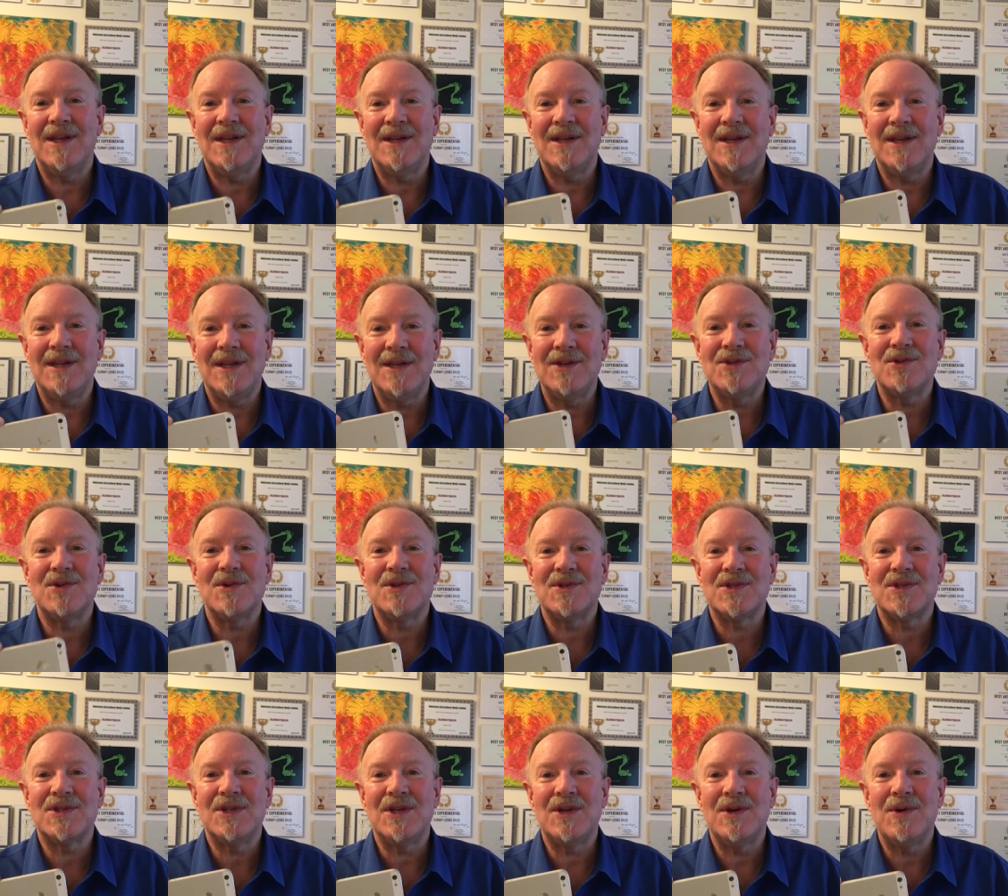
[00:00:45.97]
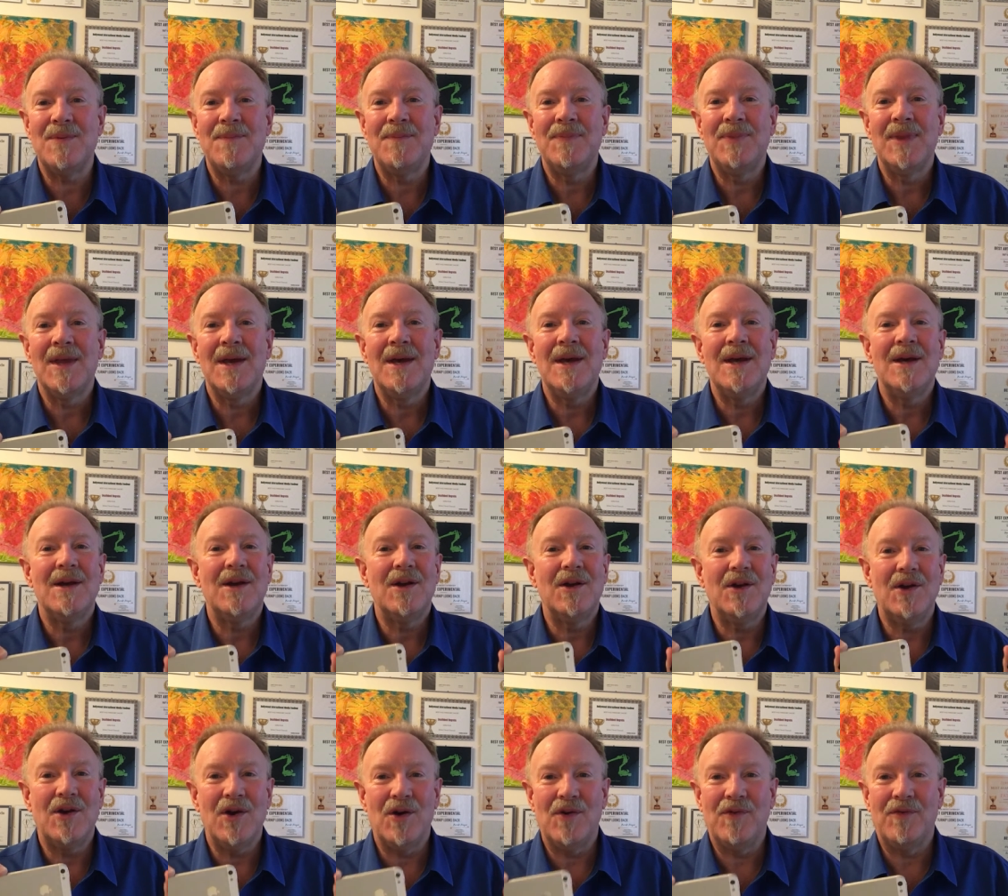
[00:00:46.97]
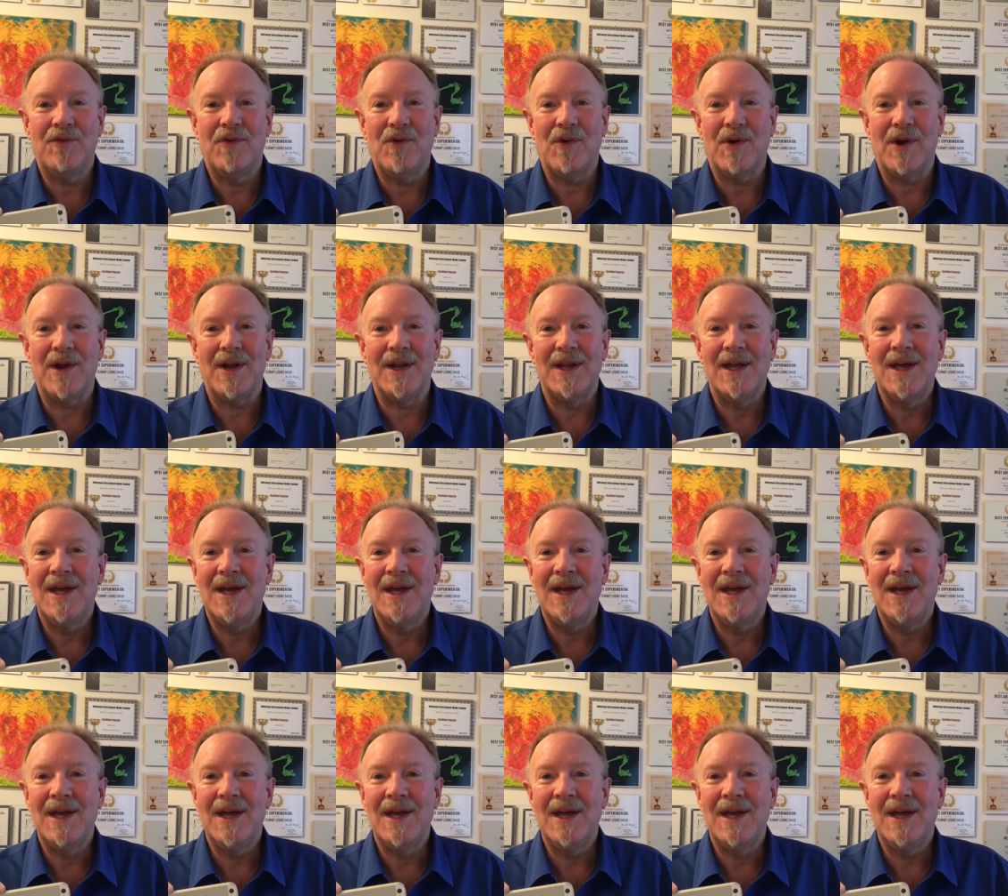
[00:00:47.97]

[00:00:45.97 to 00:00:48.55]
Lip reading: interests you, go for it.